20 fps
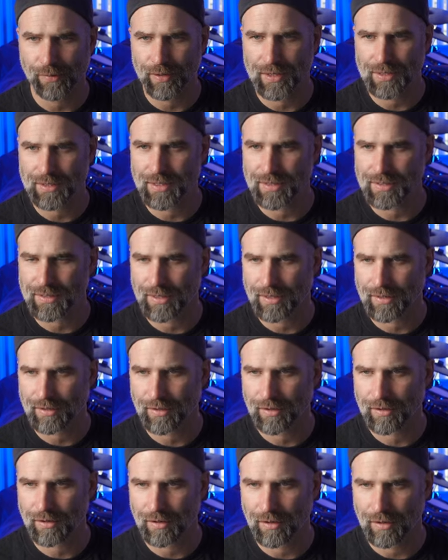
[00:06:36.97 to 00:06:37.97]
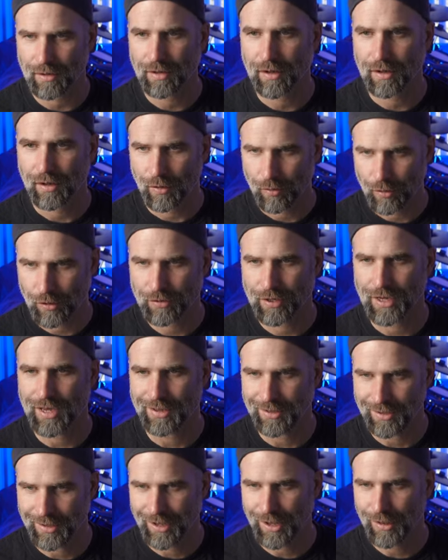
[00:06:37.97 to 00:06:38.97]
This is this,
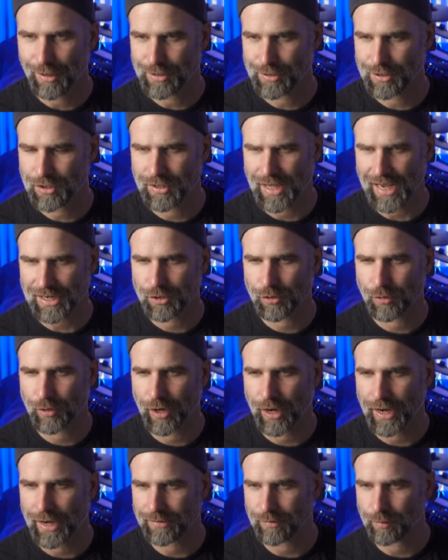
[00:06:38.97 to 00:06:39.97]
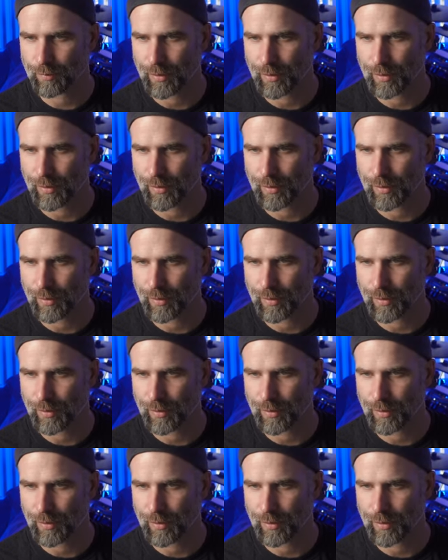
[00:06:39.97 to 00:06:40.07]
this is natural haze,